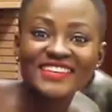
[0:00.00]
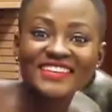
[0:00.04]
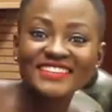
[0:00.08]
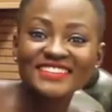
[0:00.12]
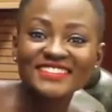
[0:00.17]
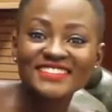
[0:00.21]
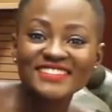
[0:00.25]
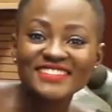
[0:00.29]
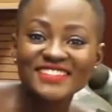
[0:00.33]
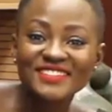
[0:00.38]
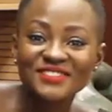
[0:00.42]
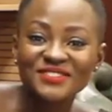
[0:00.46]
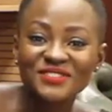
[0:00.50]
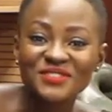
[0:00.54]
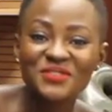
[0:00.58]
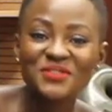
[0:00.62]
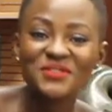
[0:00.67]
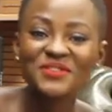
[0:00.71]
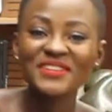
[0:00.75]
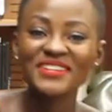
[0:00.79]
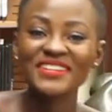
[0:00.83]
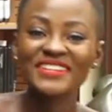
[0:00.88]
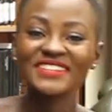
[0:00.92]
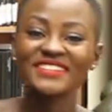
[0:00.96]
kings and
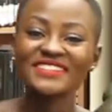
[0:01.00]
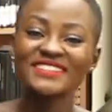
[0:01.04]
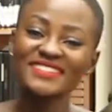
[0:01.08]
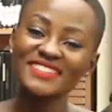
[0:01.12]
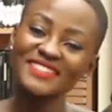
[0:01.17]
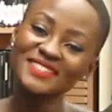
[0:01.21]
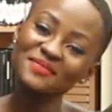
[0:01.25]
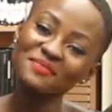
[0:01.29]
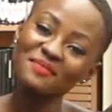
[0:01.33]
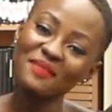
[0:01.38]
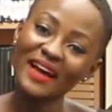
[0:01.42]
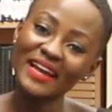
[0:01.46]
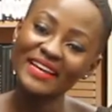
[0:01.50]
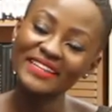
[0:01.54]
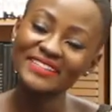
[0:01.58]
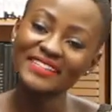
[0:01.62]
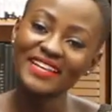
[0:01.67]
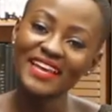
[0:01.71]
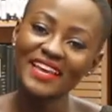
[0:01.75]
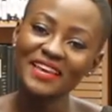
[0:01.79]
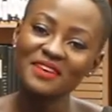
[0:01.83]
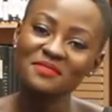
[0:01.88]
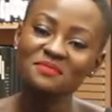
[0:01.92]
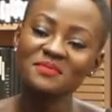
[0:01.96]
queens. My
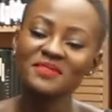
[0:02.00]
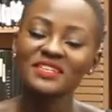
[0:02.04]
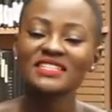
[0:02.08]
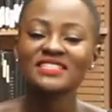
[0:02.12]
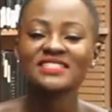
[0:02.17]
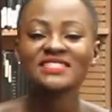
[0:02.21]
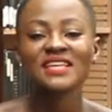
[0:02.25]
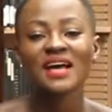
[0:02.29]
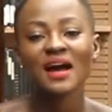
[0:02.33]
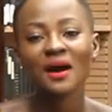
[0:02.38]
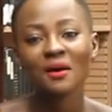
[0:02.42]
name is